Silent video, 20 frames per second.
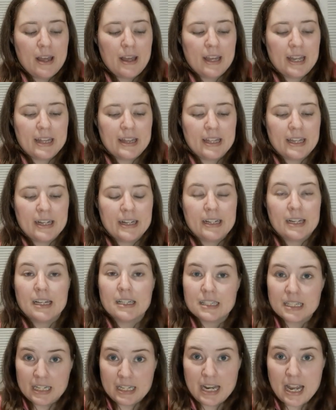And then
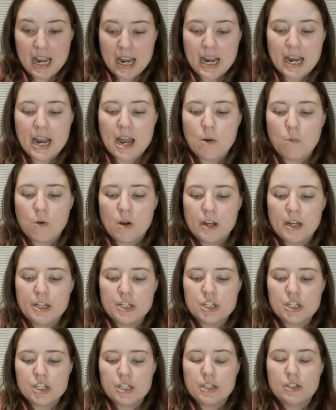today I
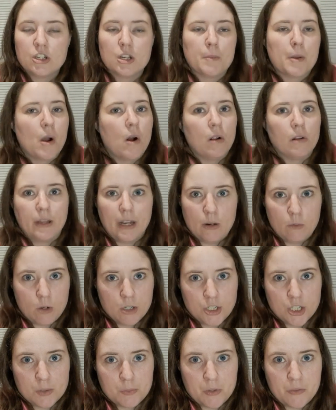watched, it took me all day to
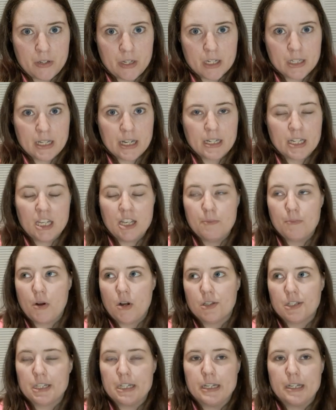watch this movie because I had to keep
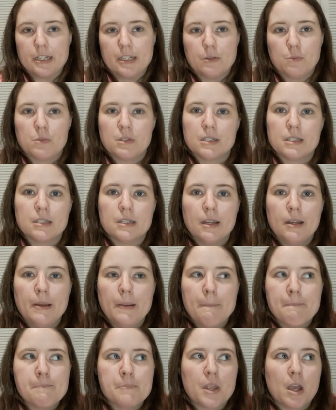pausing it because it was
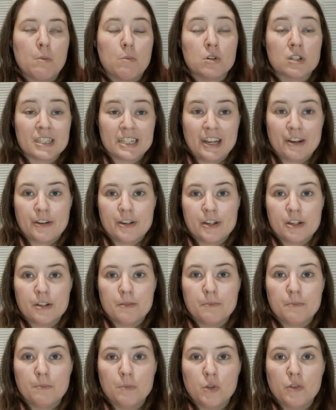a more scarier
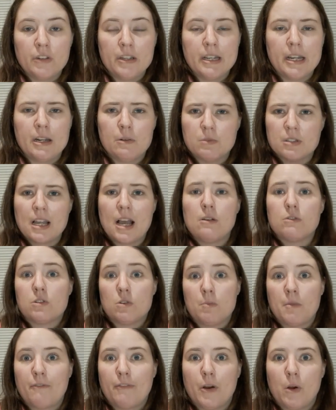movie, and I was
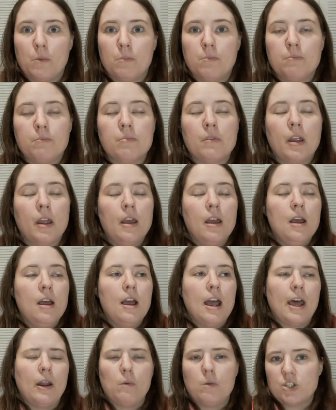on my phone.
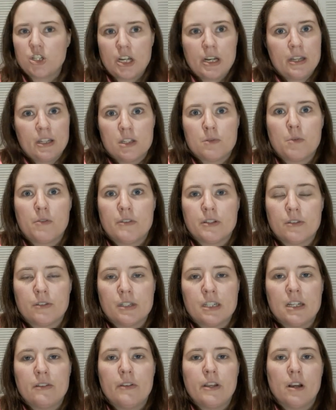I don't watch any of these movies on the
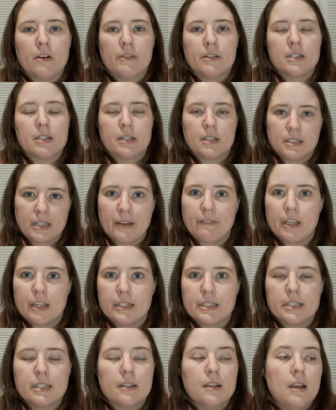TV, obviously, because I have
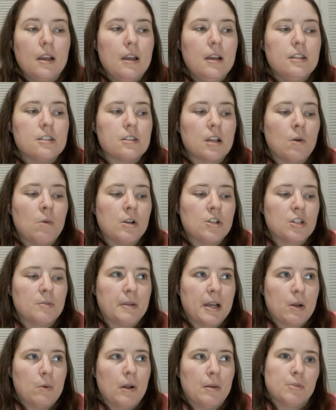kids. So I watch them
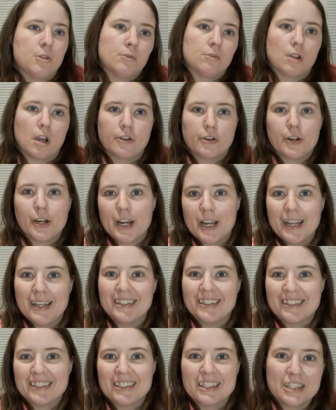like while I'm doing laundry
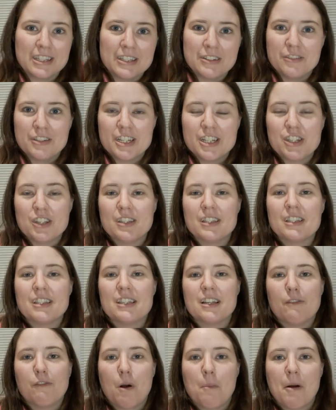and doing dishes and
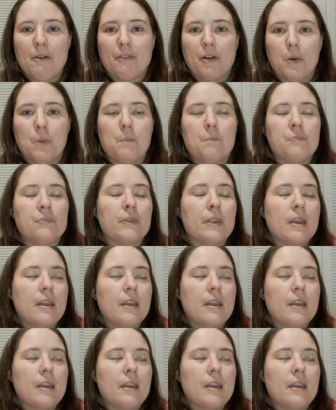stuff on my phone.